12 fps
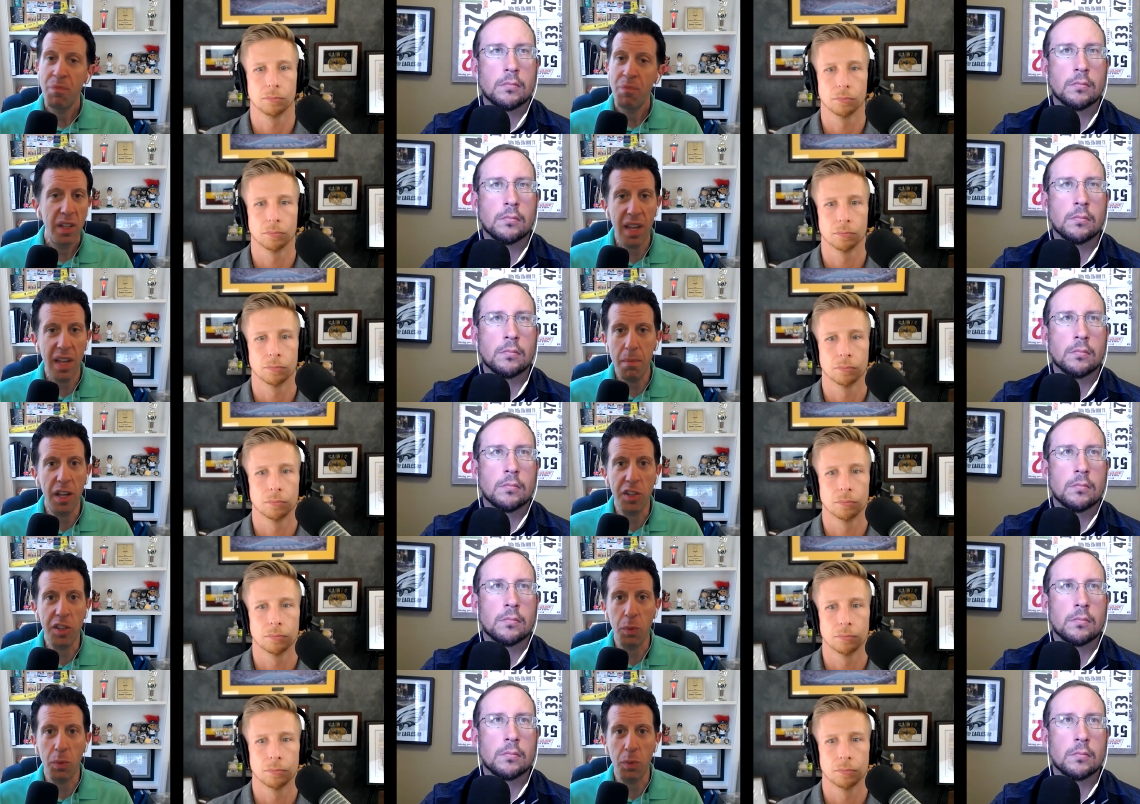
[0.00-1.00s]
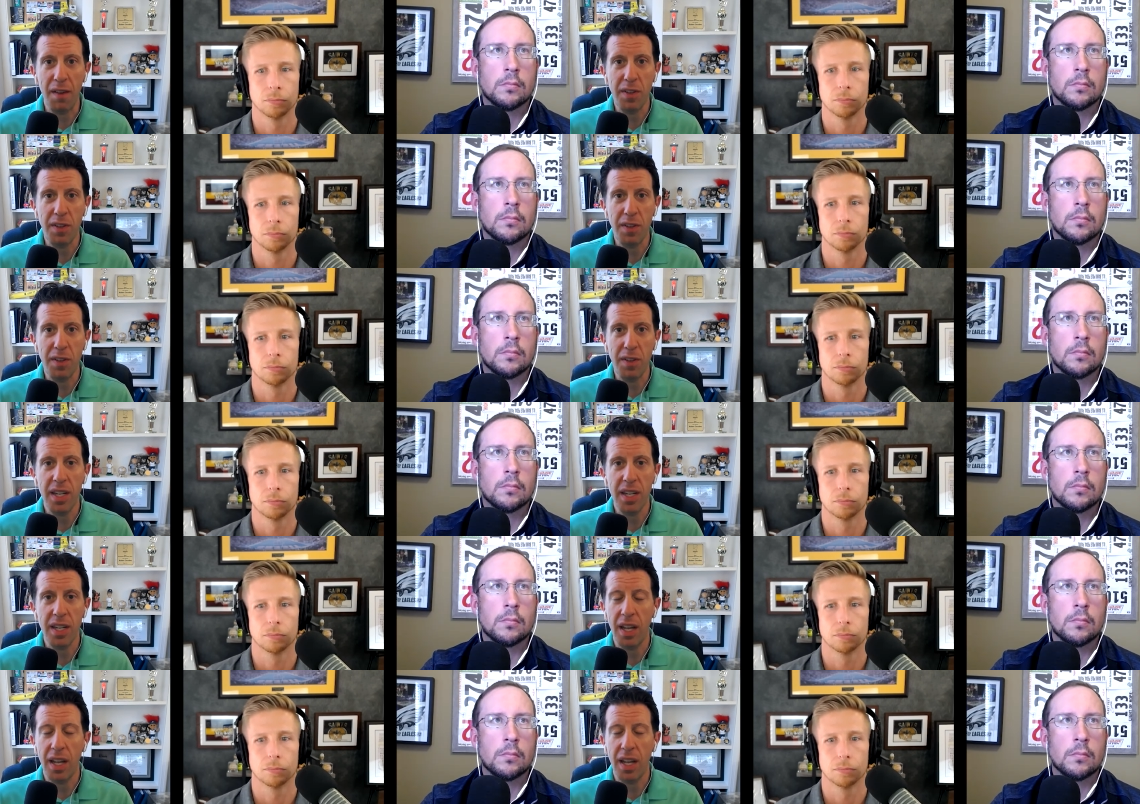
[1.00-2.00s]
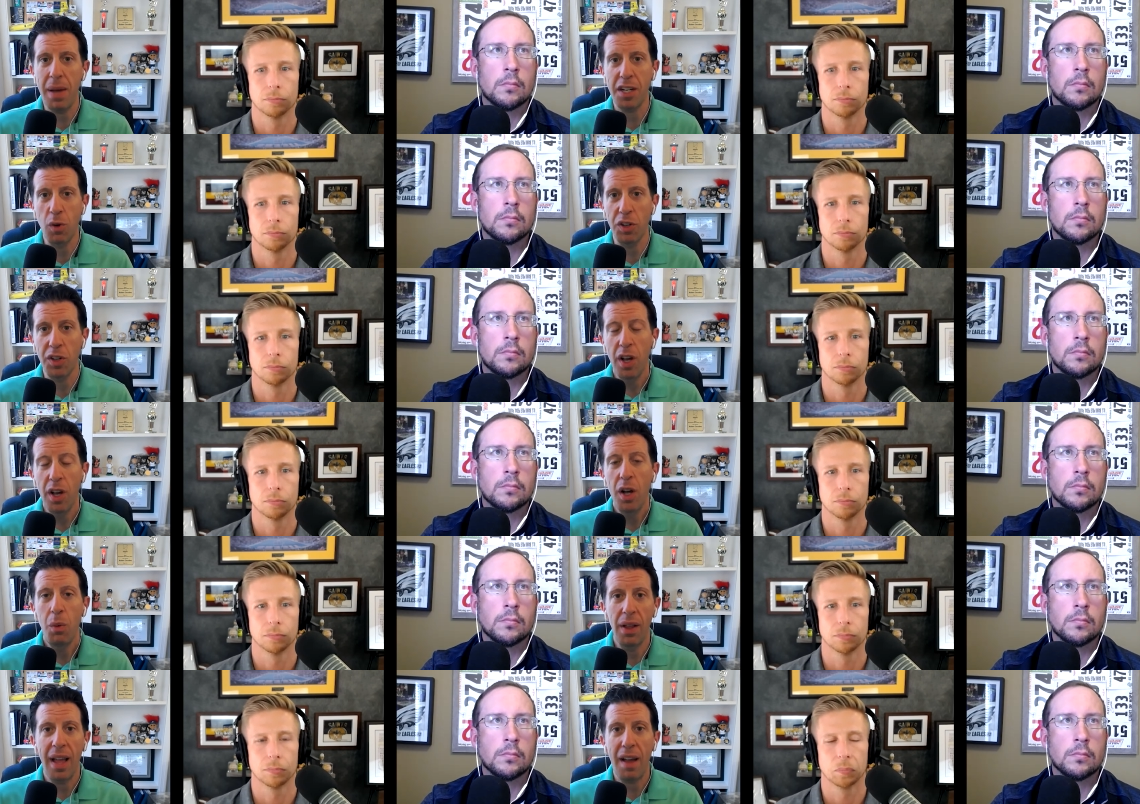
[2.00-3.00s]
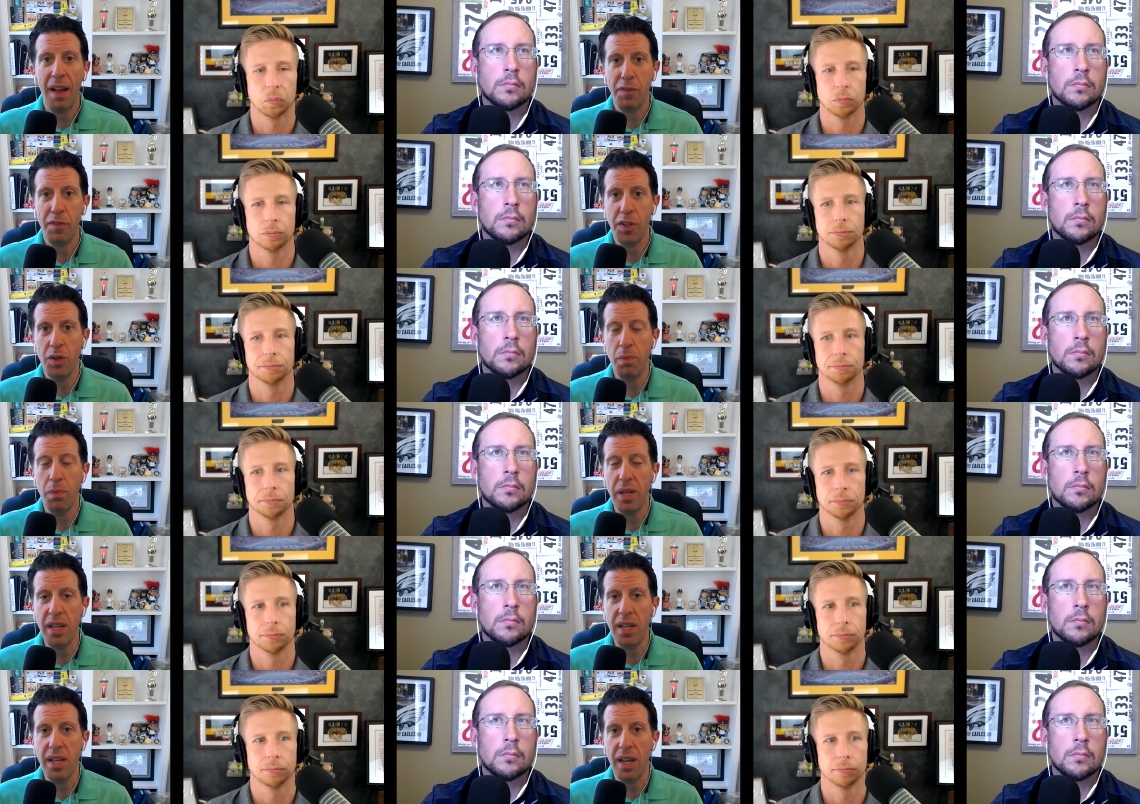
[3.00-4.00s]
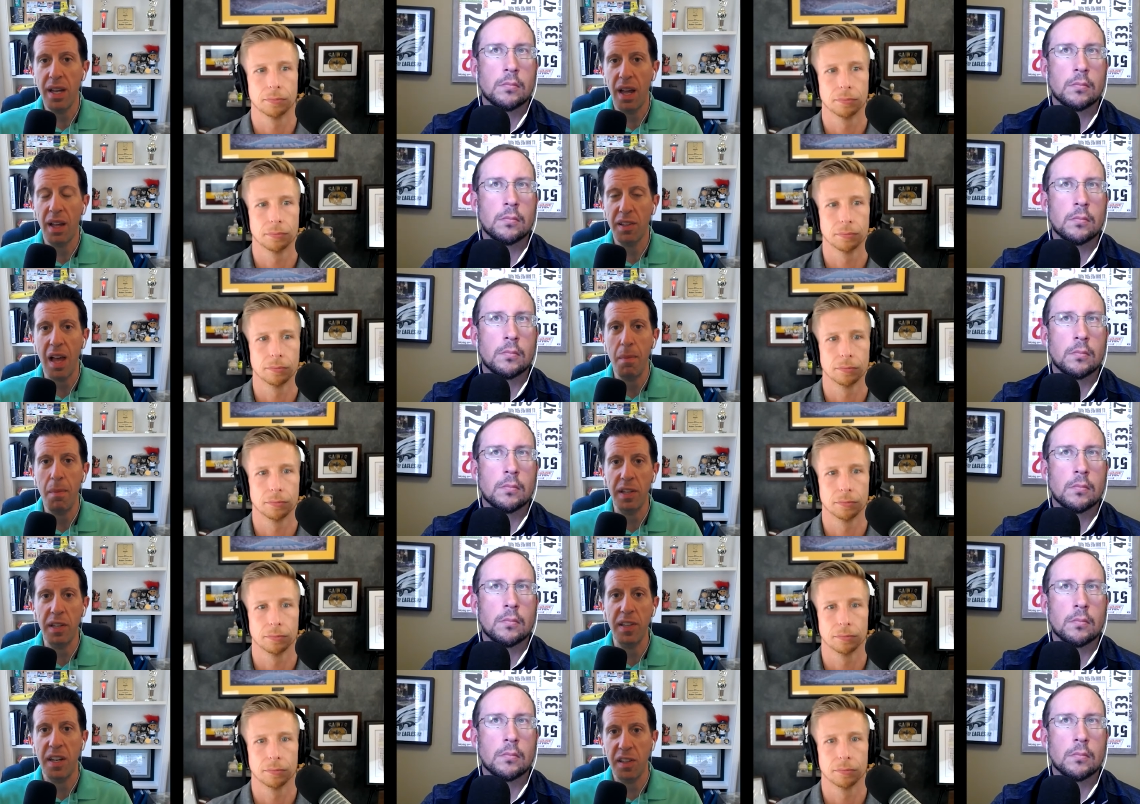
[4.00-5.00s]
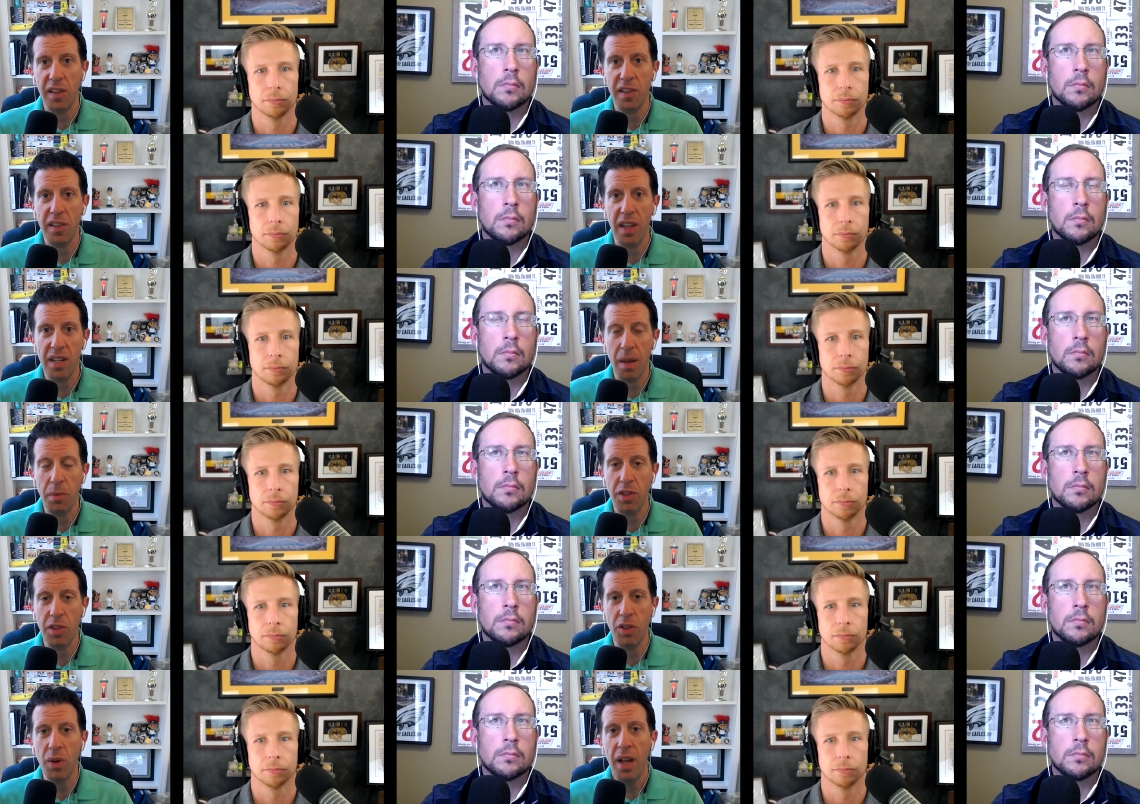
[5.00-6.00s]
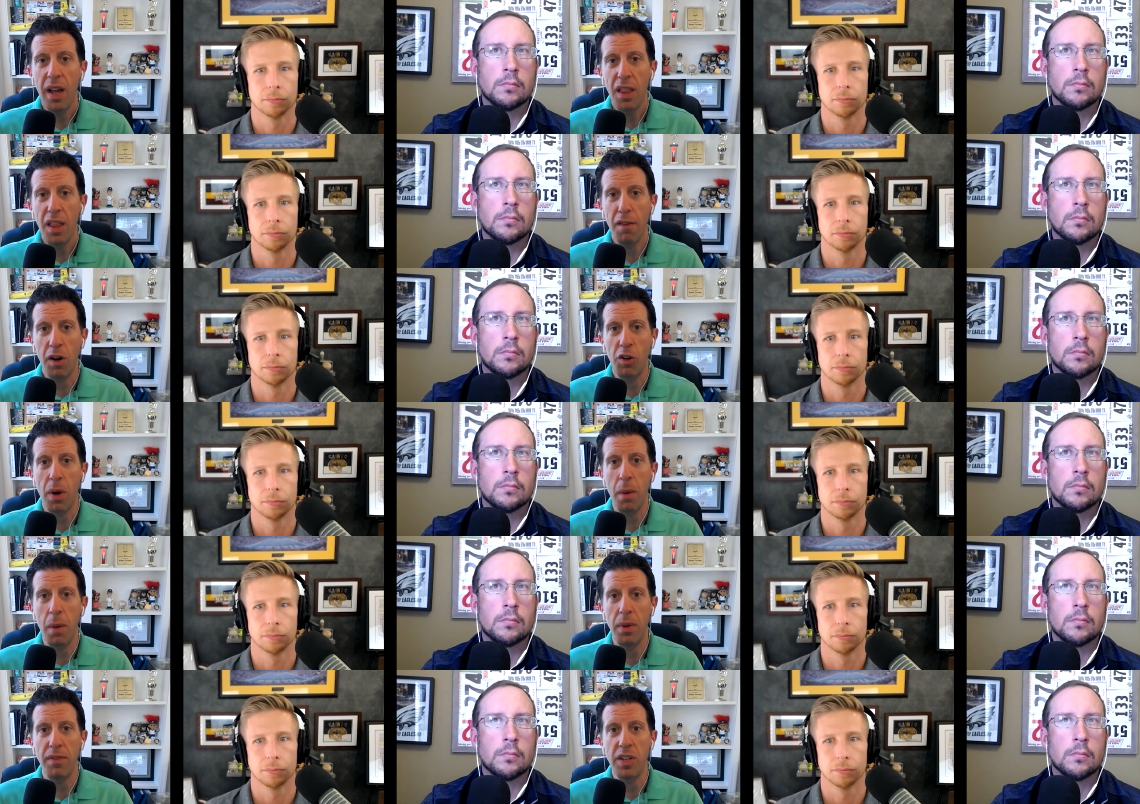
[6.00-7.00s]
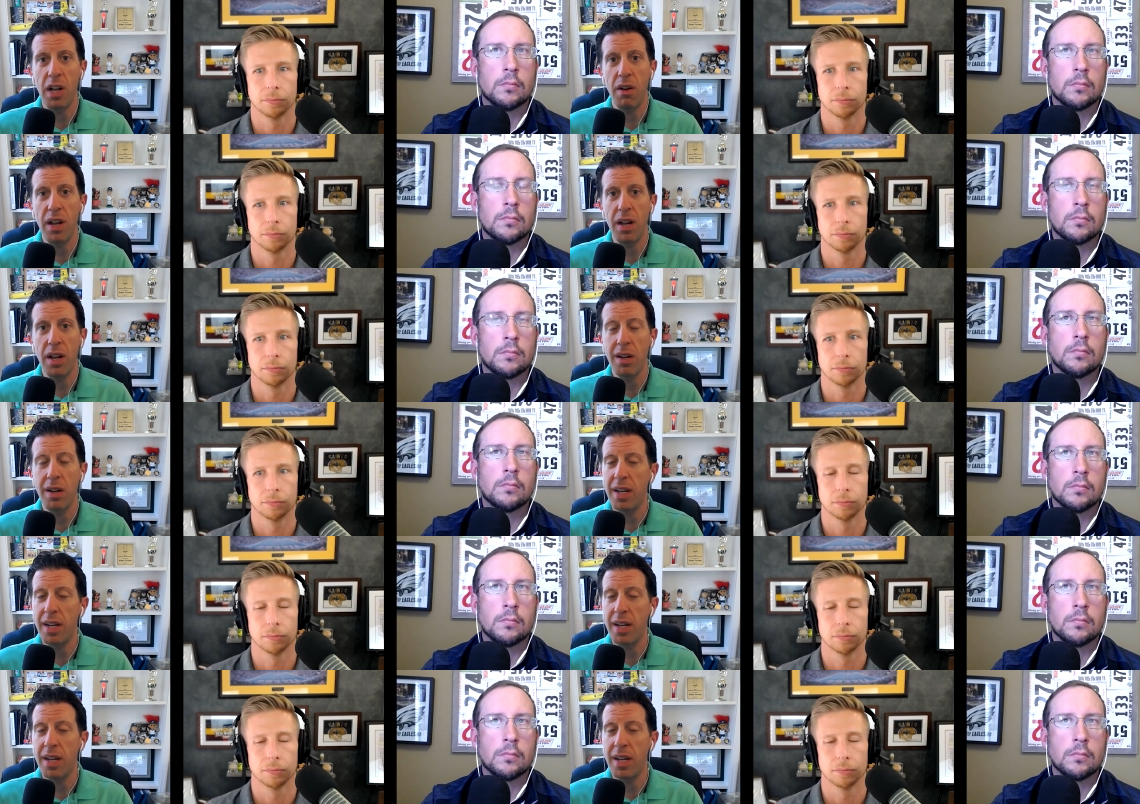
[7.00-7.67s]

Speaker 1: same place we left it. Uh, the compact, of course, will have to be uh, signed by DeSantis and sent up to the federal Department of Interior.